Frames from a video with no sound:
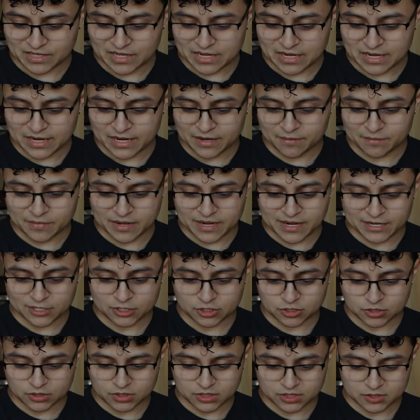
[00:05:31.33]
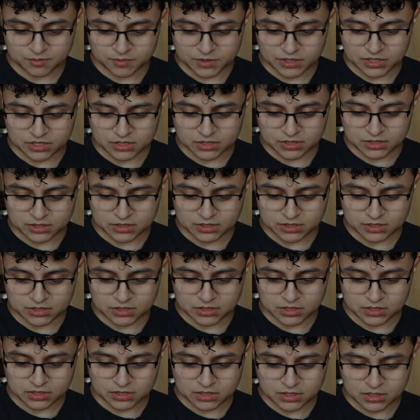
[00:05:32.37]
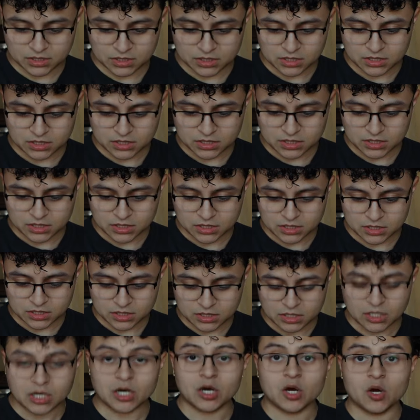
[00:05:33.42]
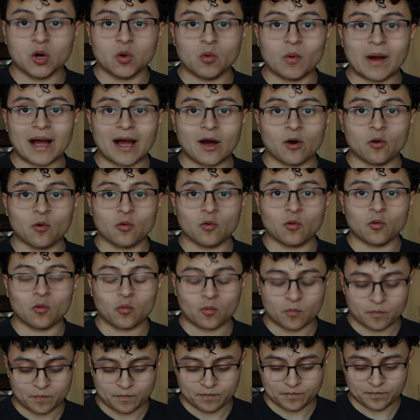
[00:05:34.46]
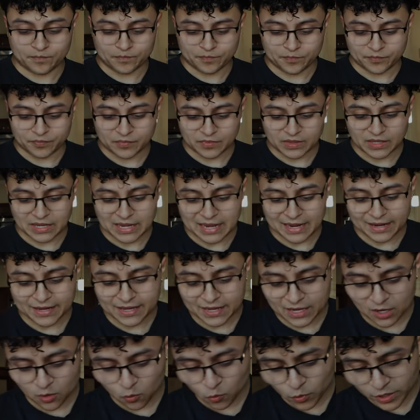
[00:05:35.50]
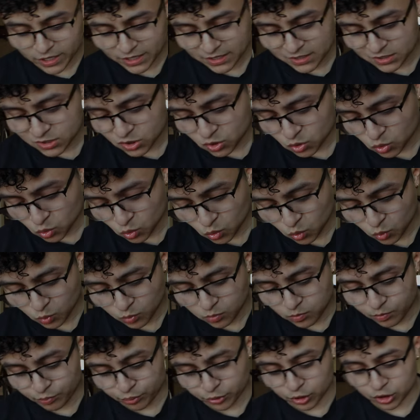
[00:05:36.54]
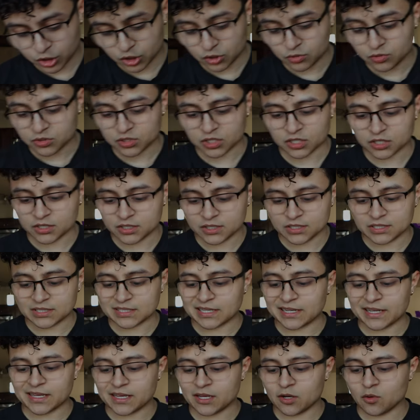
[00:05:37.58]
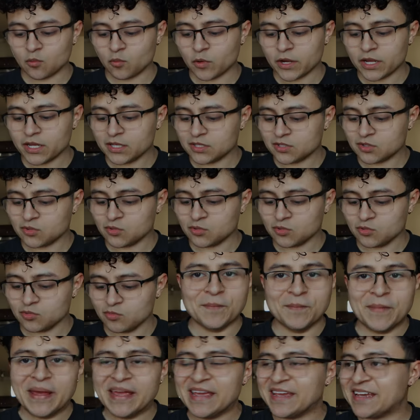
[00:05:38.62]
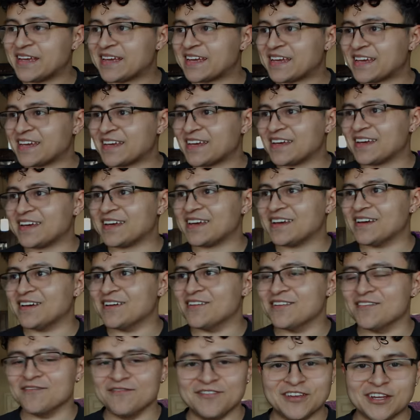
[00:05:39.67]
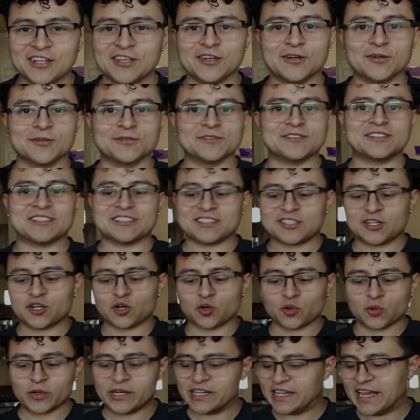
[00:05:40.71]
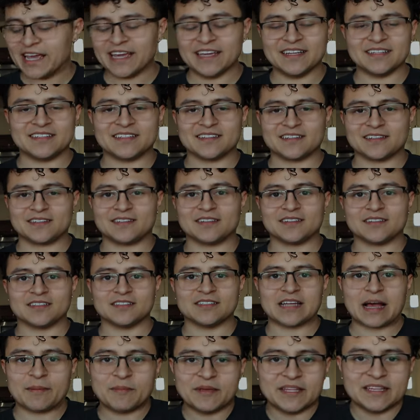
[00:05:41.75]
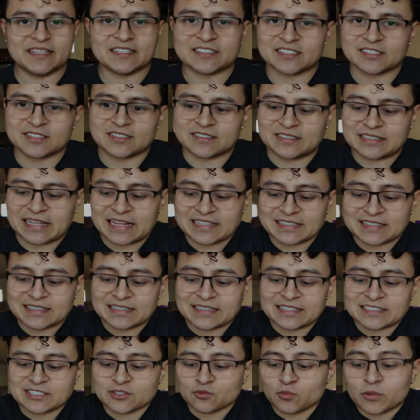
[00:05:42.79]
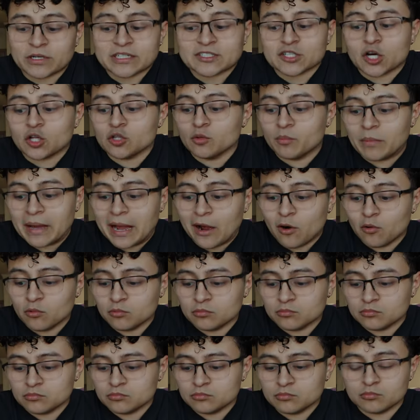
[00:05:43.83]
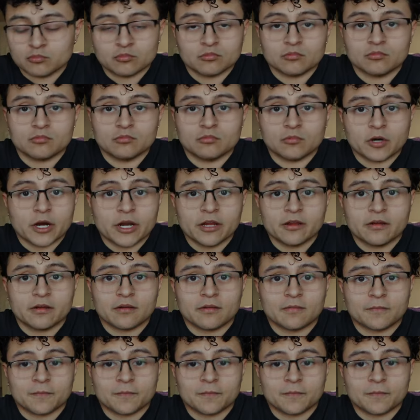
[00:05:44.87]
I am actually speechless. Wow. I can't wait to produce on this. I can't wait to make videos, just create. I mean, this is what it's all about, right?